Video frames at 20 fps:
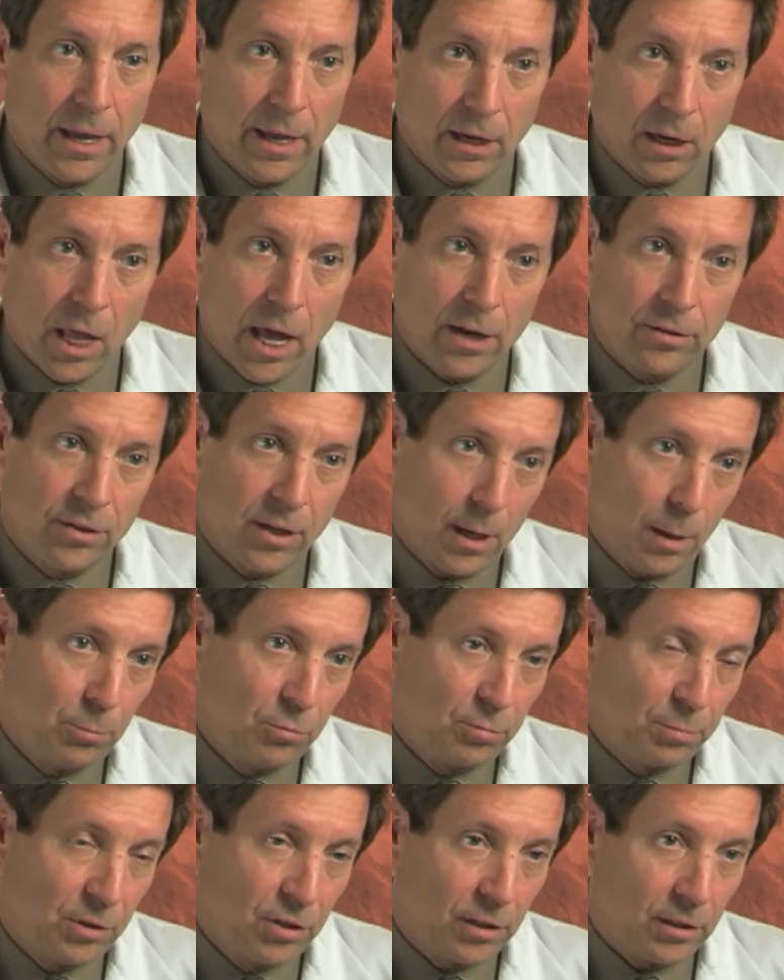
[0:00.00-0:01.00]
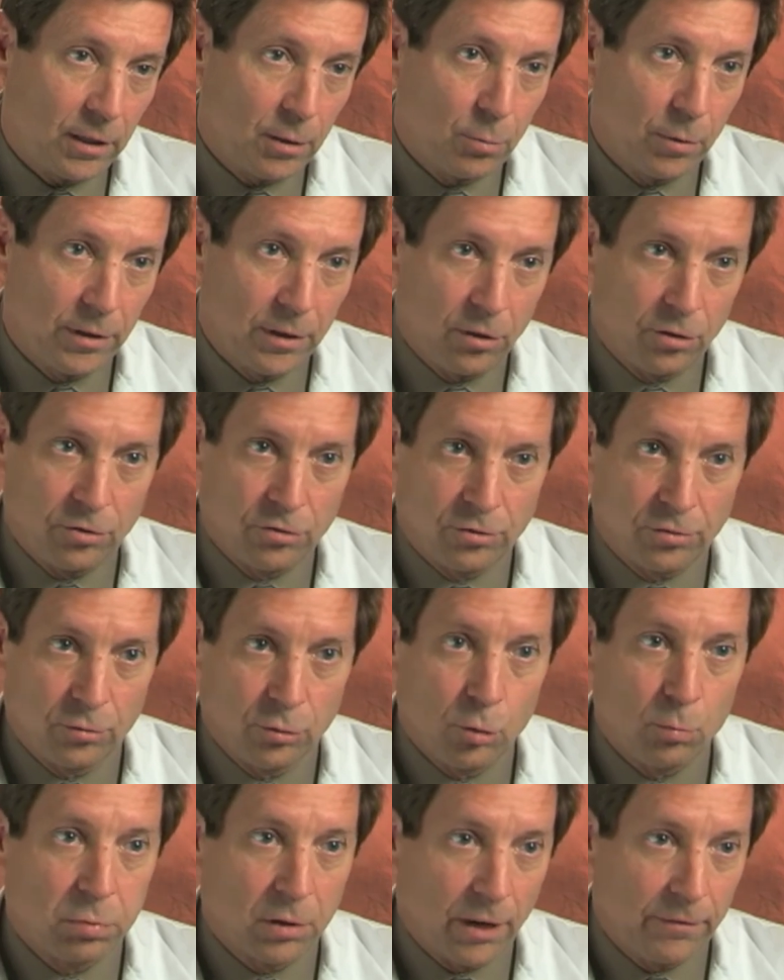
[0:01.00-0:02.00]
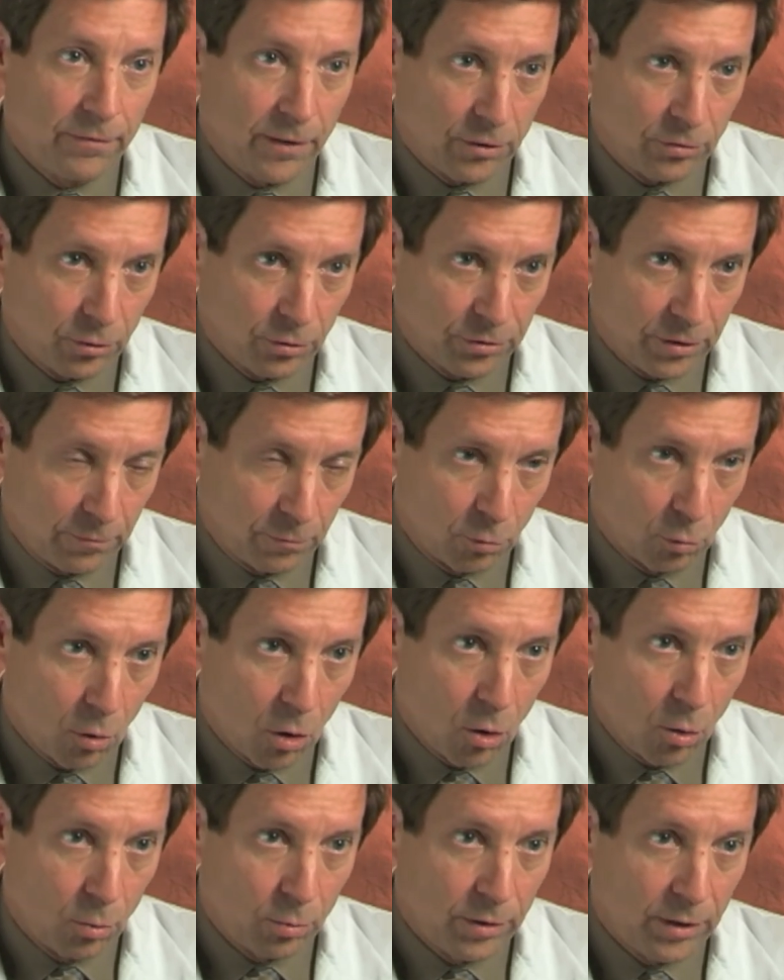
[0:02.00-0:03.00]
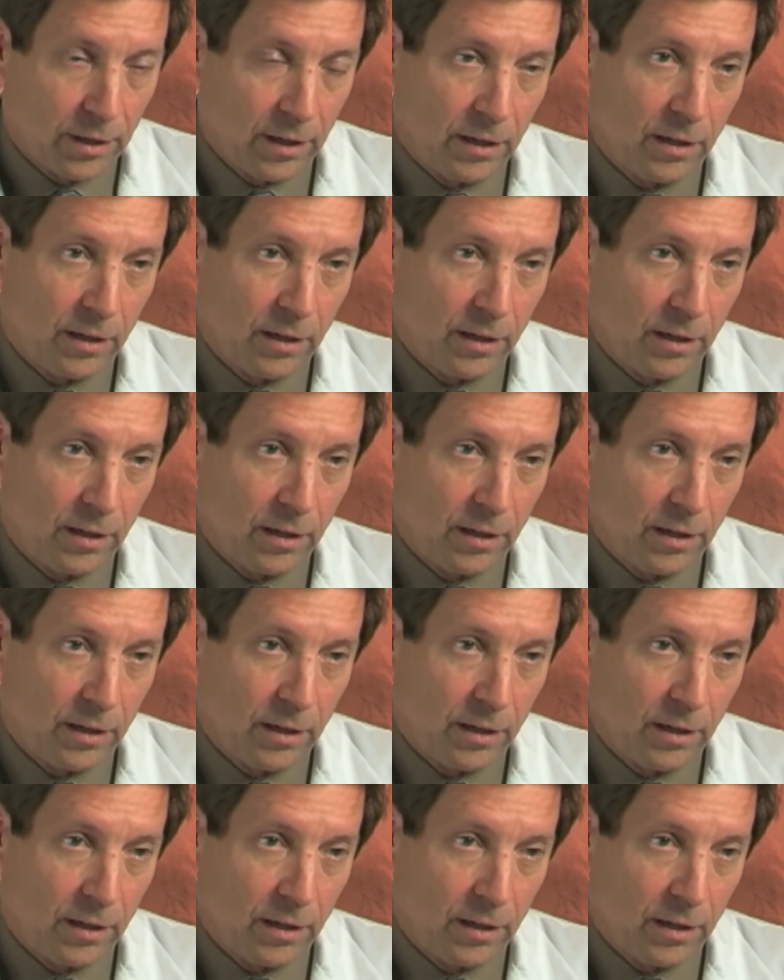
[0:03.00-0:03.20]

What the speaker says: And a lot of times, particularly when these new blood vessels have grown